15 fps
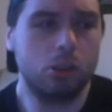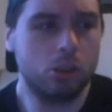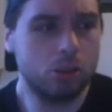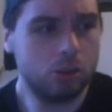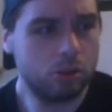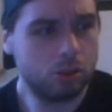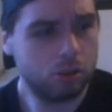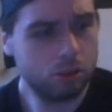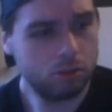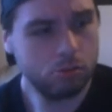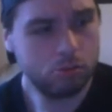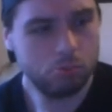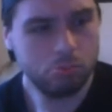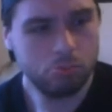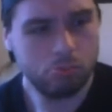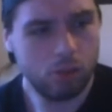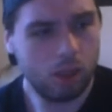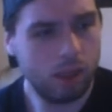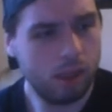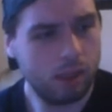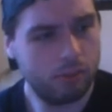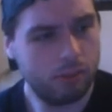So
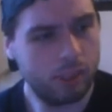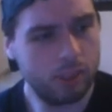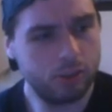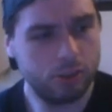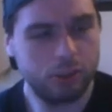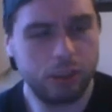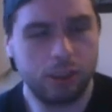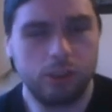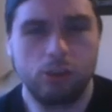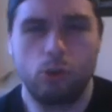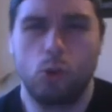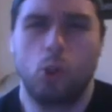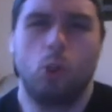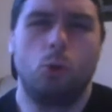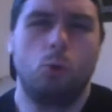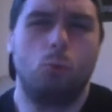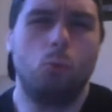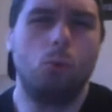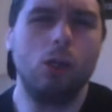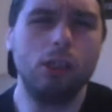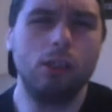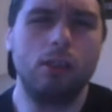I thought I'd share
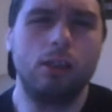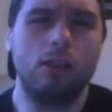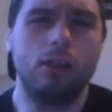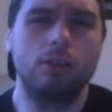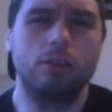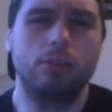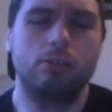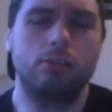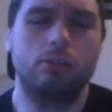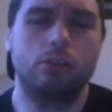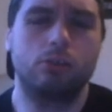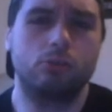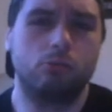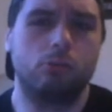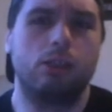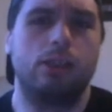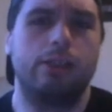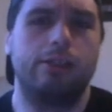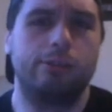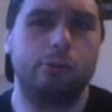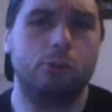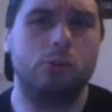what consoles do I
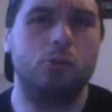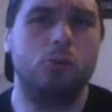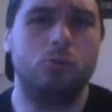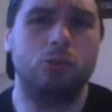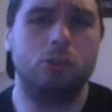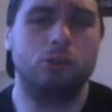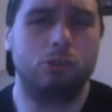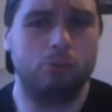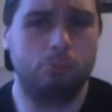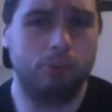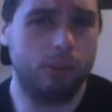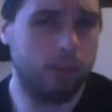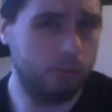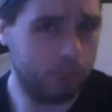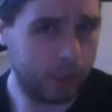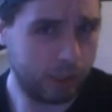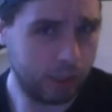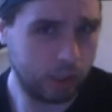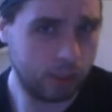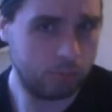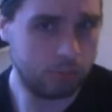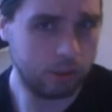use to play my
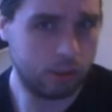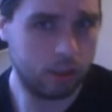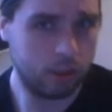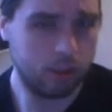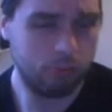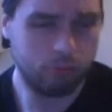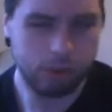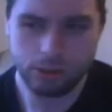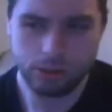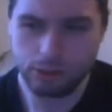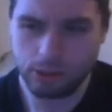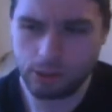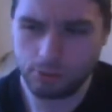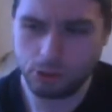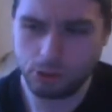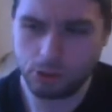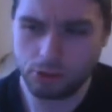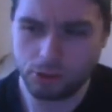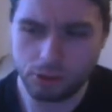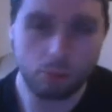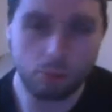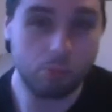games on, which I'm sure
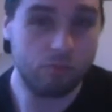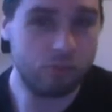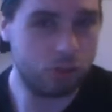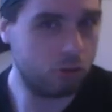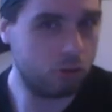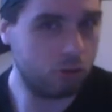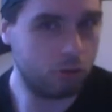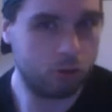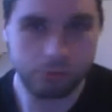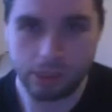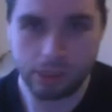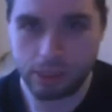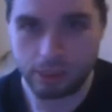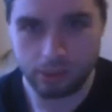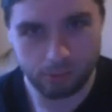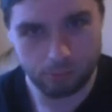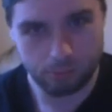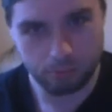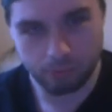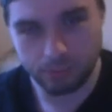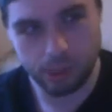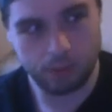some of you know already
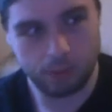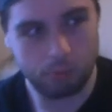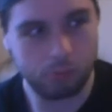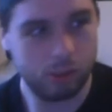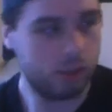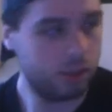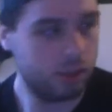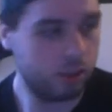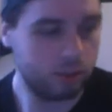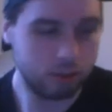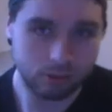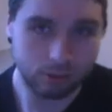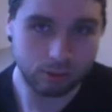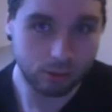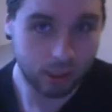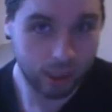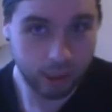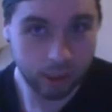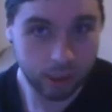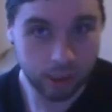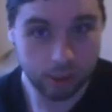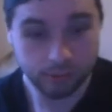that what consoles I
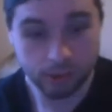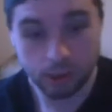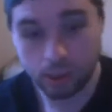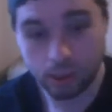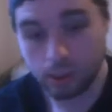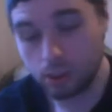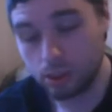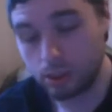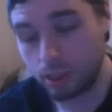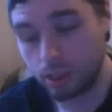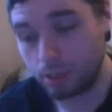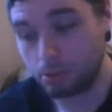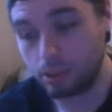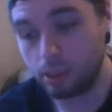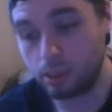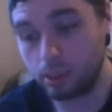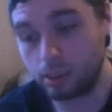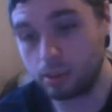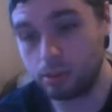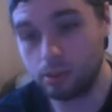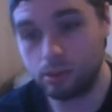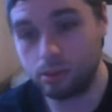have that I play
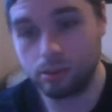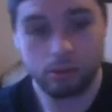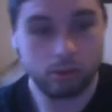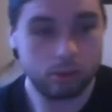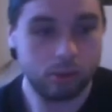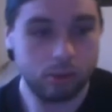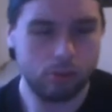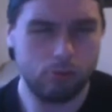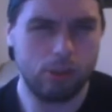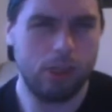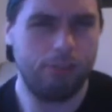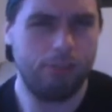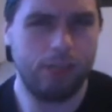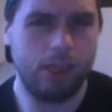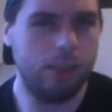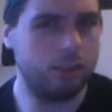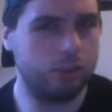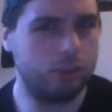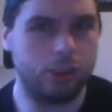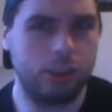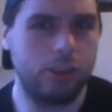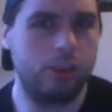on. So I thought I'd
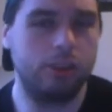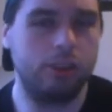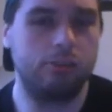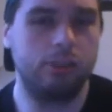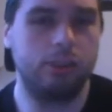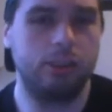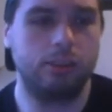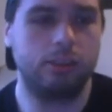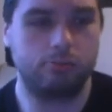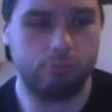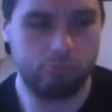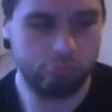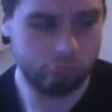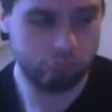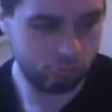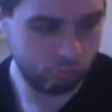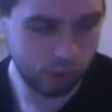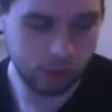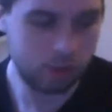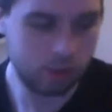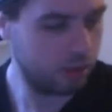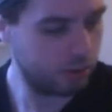share anyways
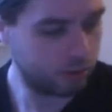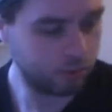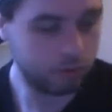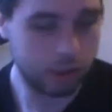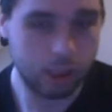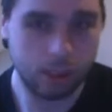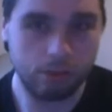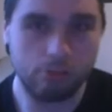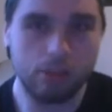what consoles I own.